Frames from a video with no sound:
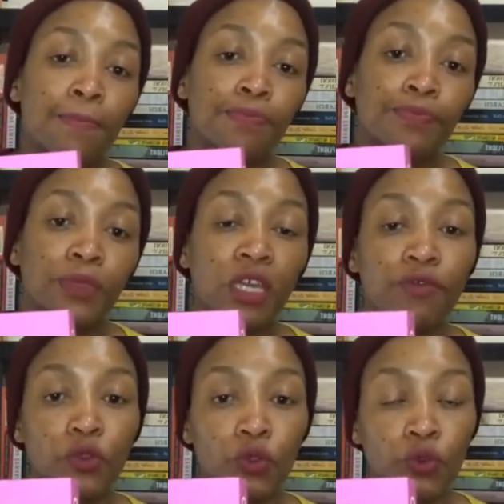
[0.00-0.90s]
If
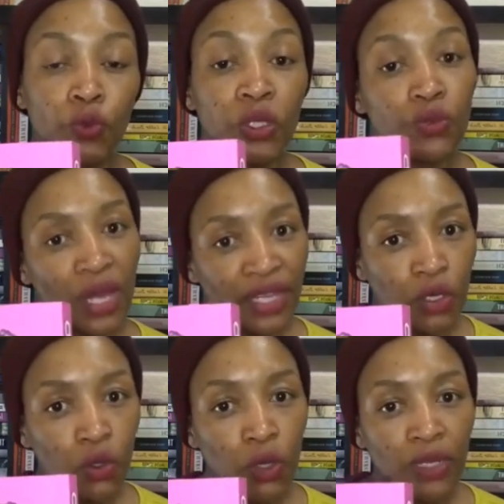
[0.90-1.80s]
you would rather
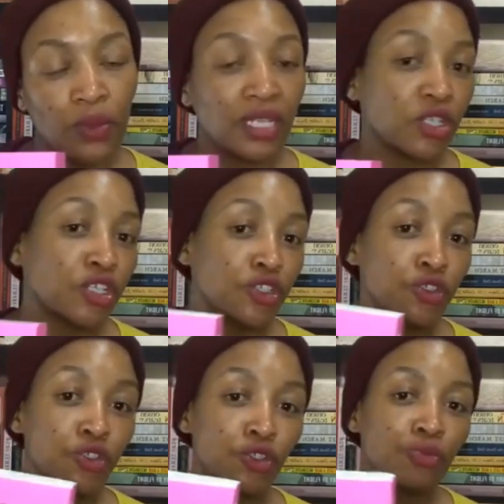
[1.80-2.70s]
go and watch on
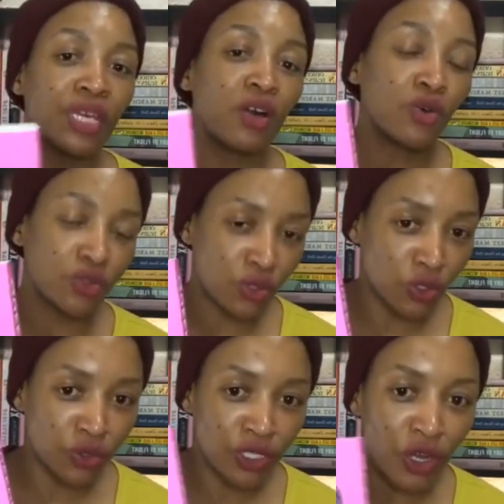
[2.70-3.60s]
YouTube, they are also
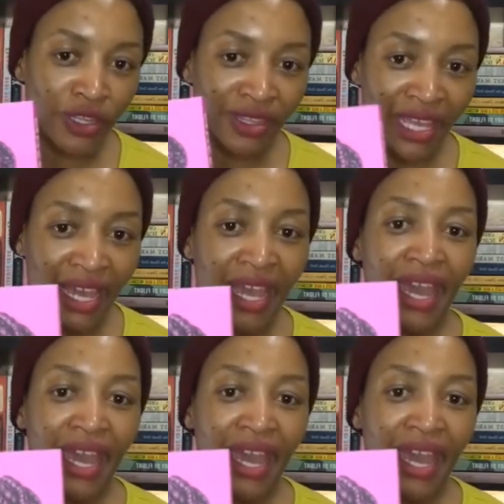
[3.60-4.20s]
loaded on there.